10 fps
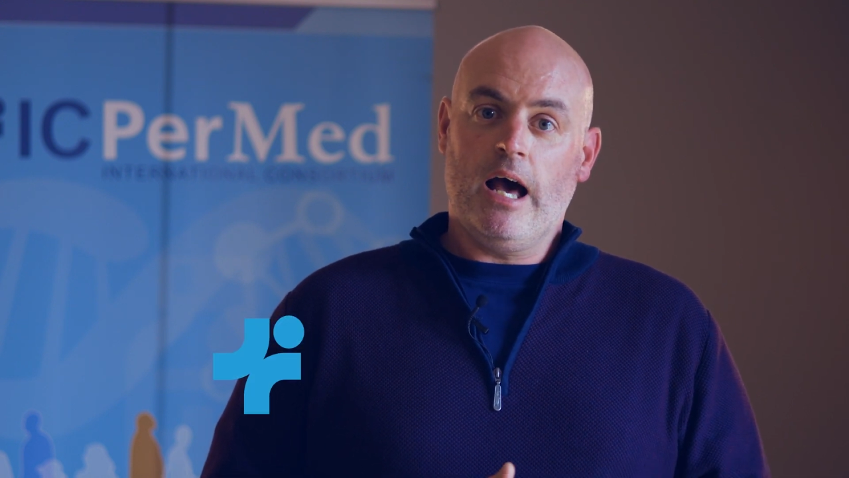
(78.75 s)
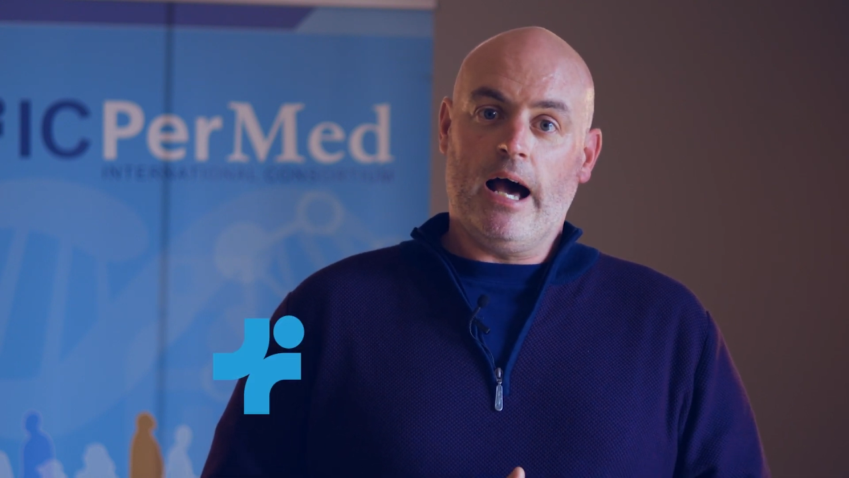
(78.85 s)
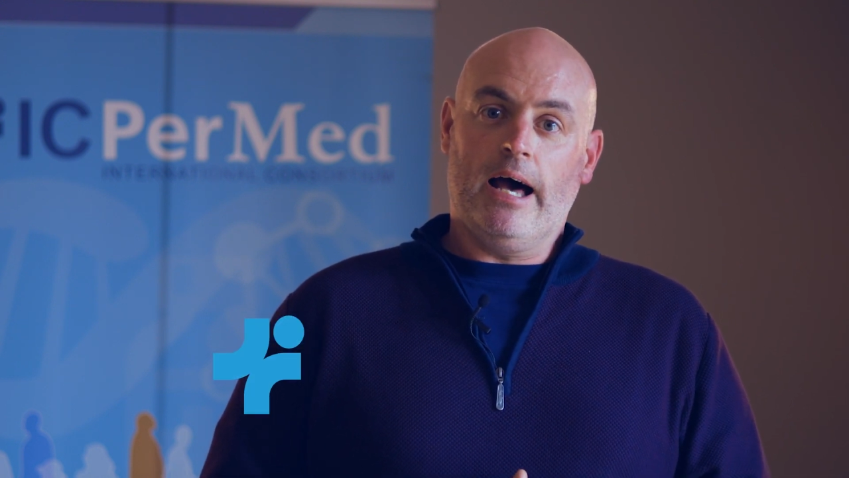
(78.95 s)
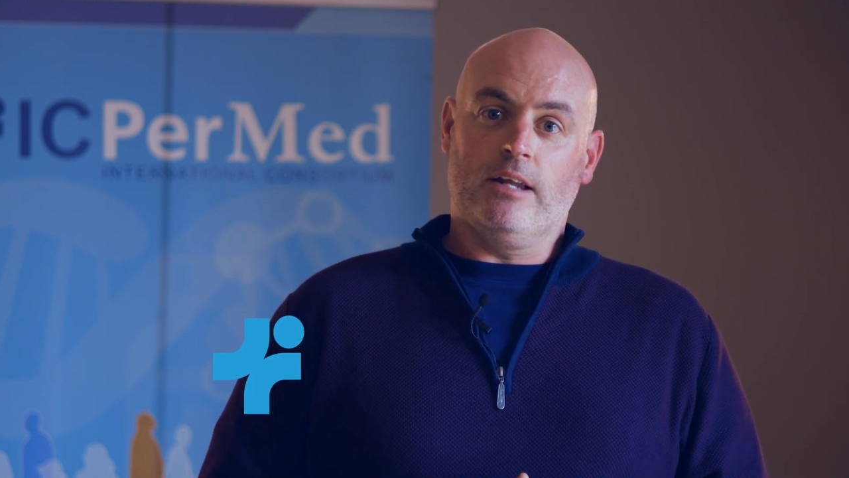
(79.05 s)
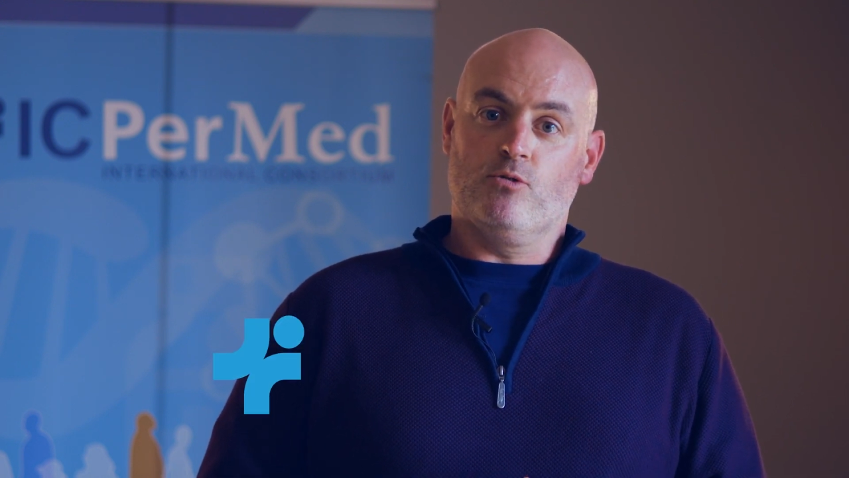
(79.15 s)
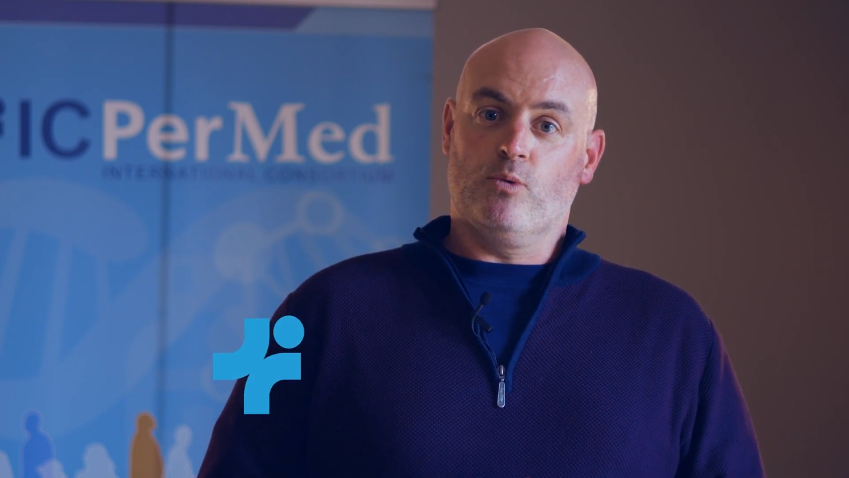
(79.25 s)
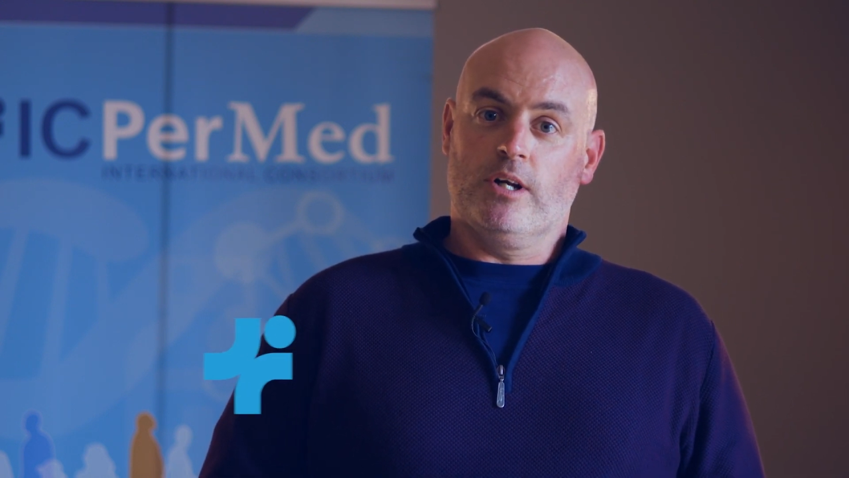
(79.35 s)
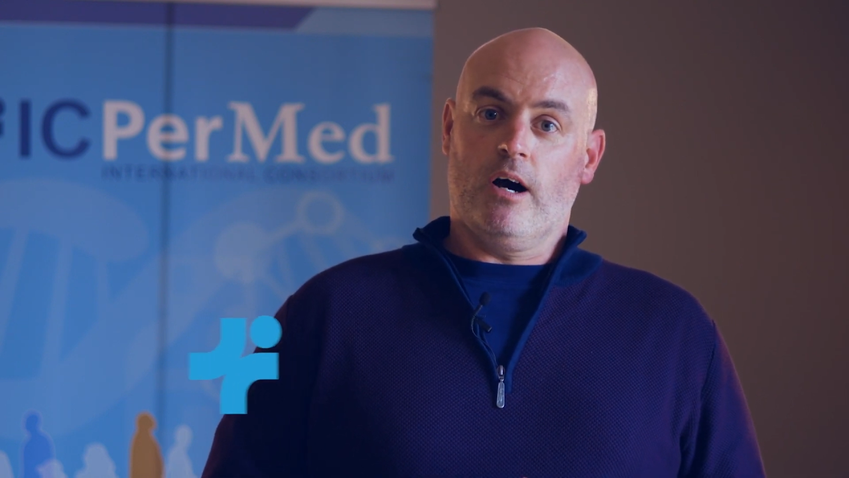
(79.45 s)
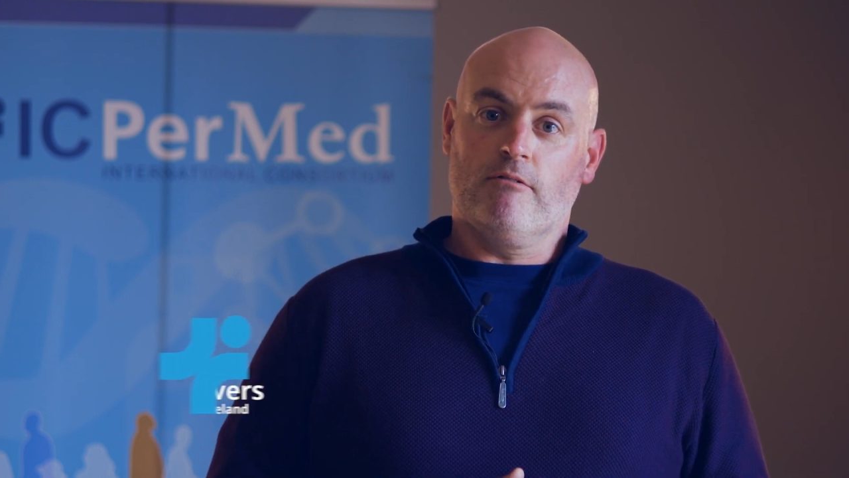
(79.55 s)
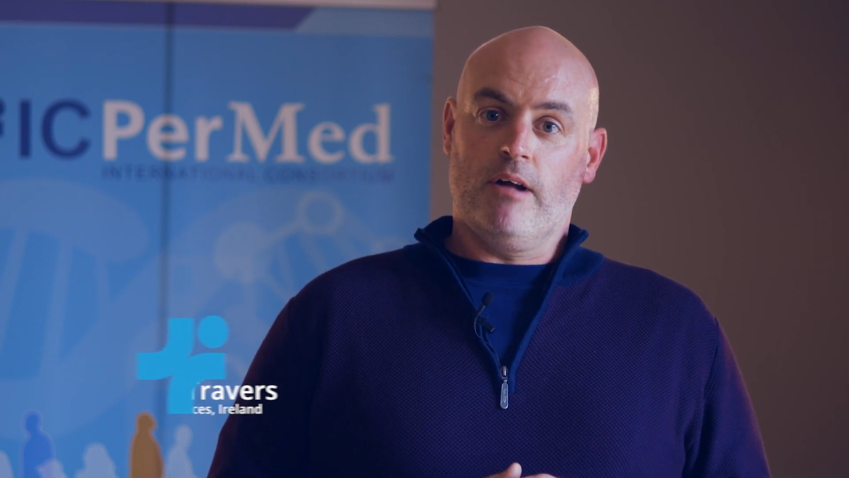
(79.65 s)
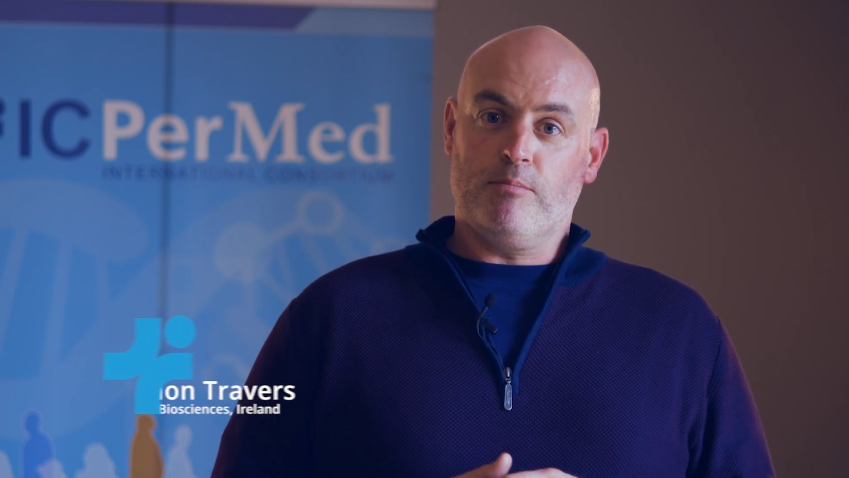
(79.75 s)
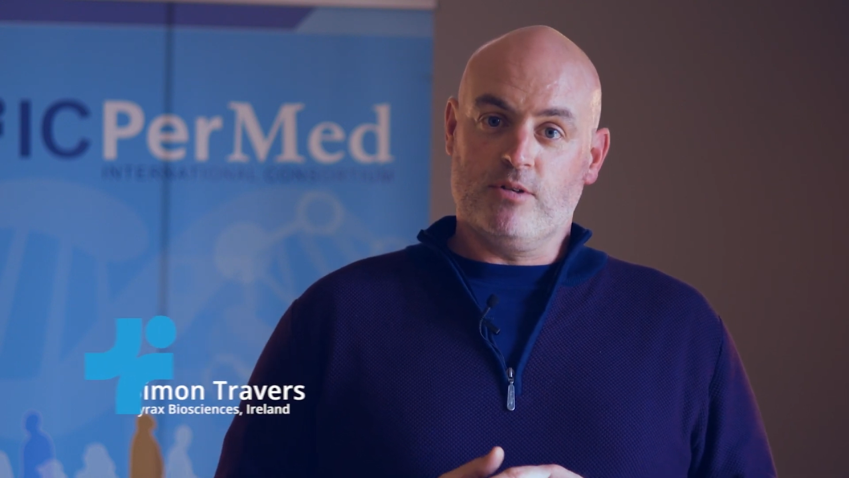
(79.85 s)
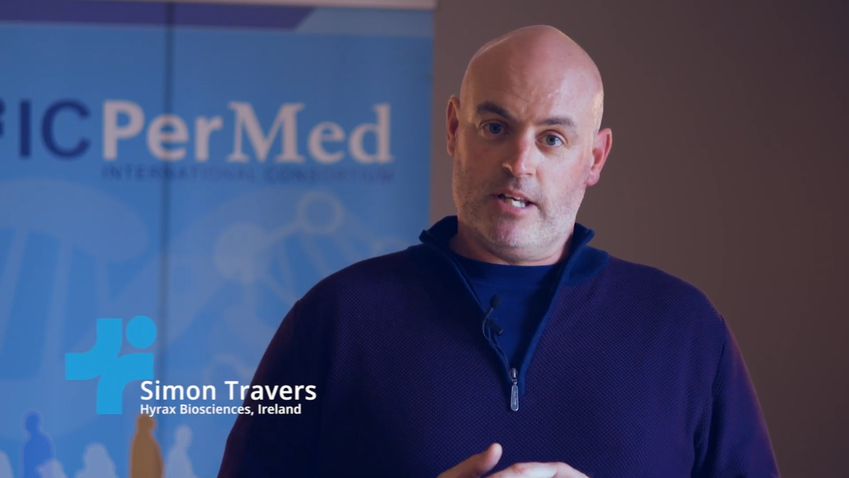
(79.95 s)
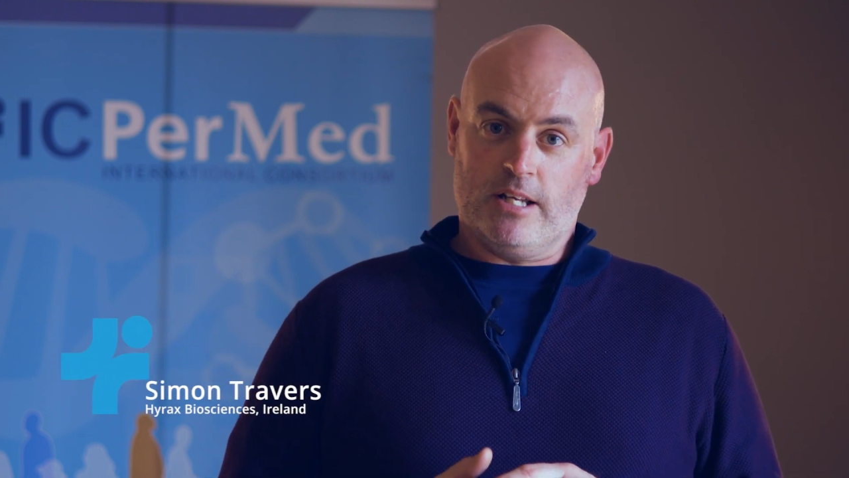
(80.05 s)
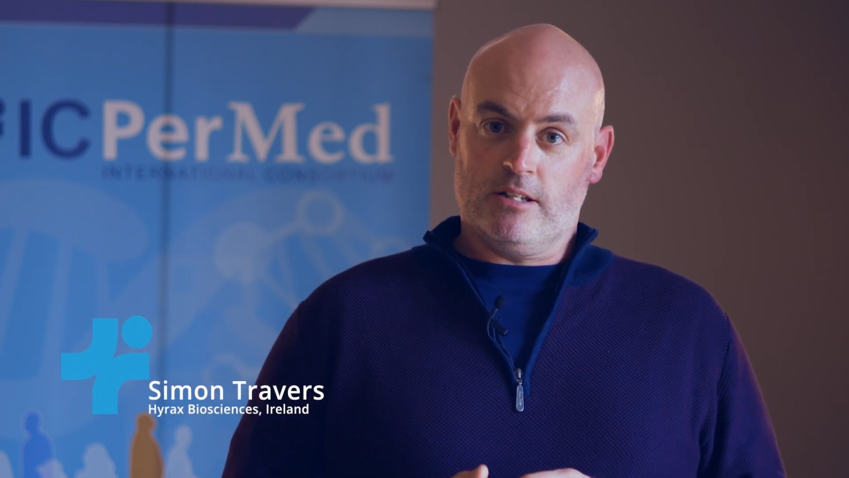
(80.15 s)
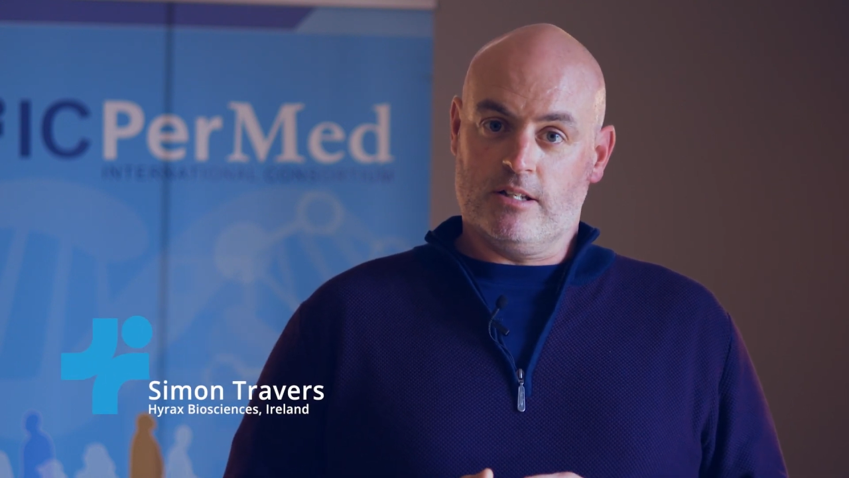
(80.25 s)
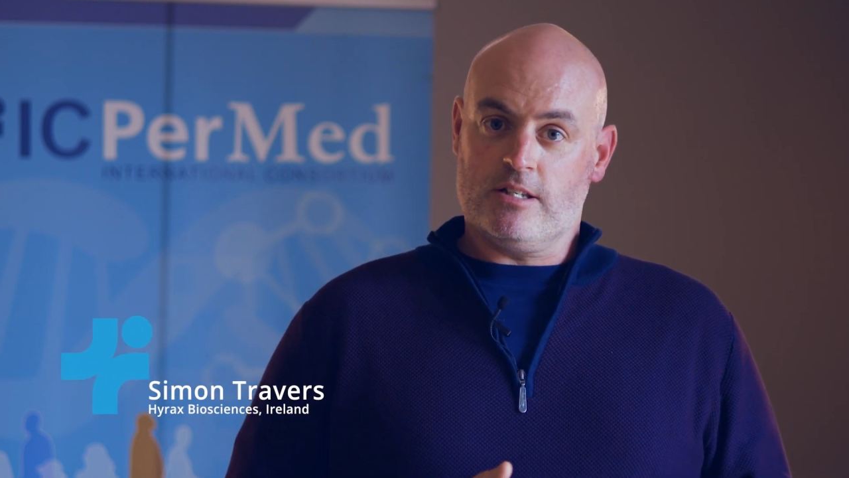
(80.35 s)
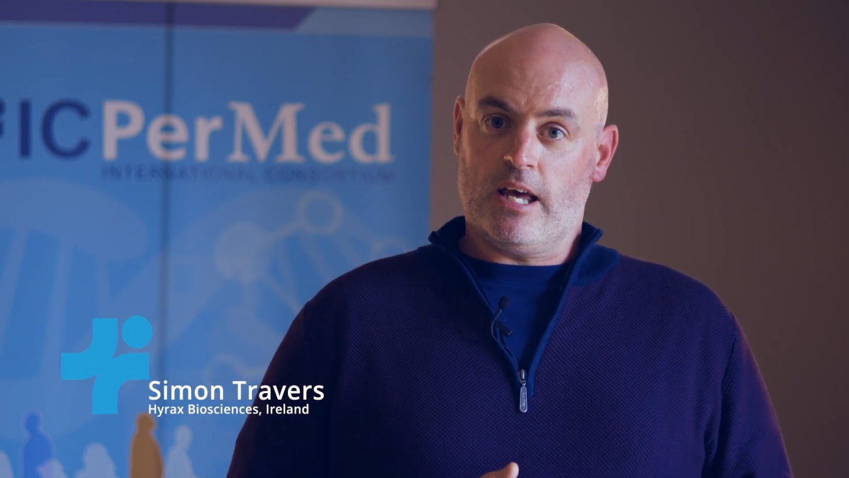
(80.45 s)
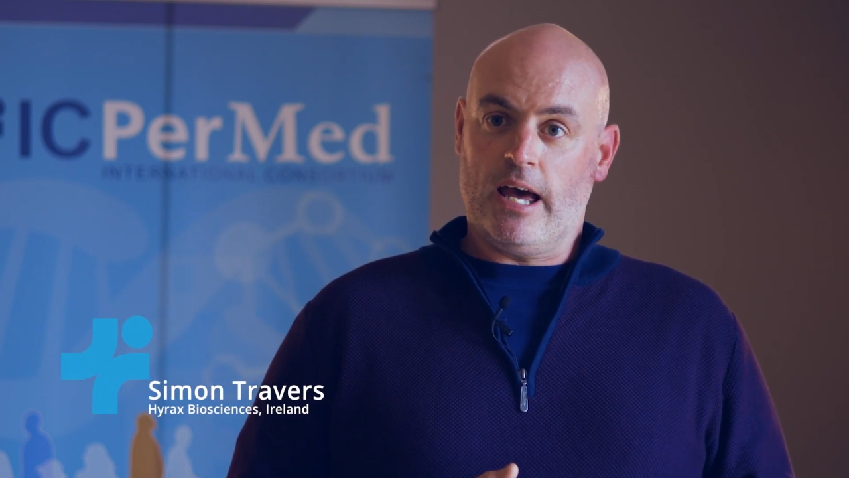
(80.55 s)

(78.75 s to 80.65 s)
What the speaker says: and we're not represented